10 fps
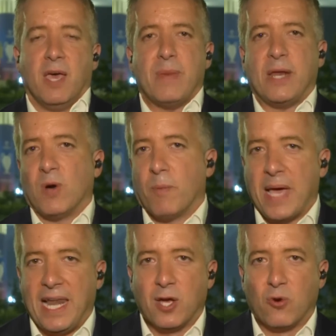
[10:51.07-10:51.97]
Manuel
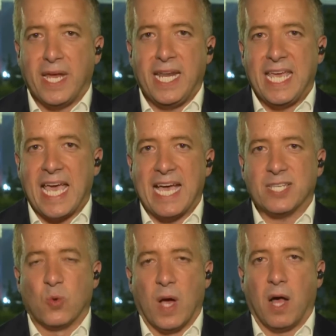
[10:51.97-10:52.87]
Pellegrini
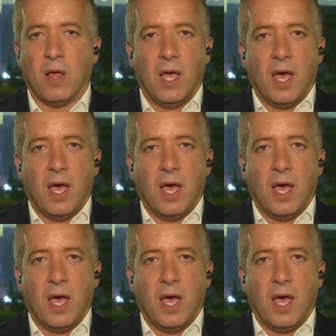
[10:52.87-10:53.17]
as well.